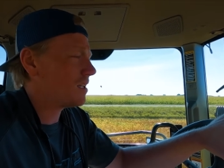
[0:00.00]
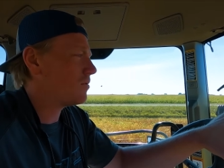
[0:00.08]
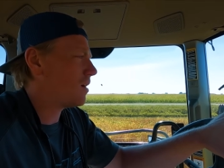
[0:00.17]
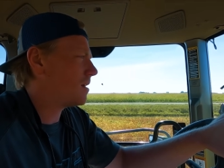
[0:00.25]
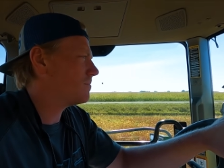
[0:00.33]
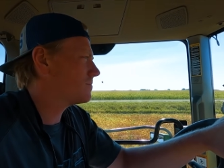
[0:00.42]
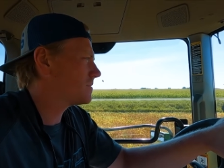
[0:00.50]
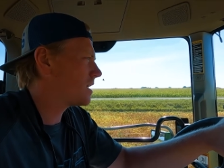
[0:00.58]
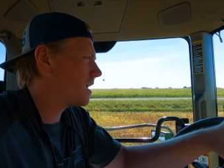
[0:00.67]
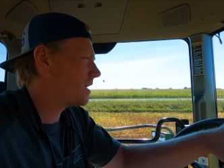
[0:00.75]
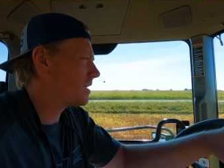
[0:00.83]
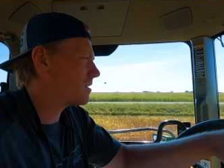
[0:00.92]
Either way,
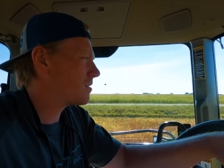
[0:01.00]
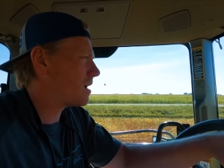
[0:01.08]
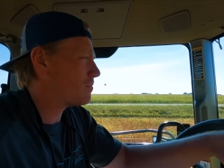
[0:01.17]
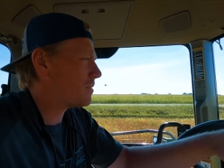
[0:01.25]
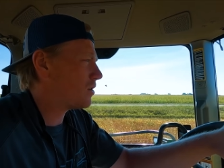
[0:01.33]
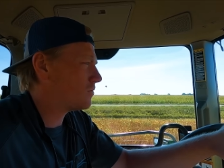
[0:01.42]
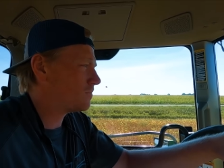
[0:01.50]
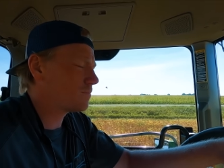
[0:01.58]
gotta get the crop out.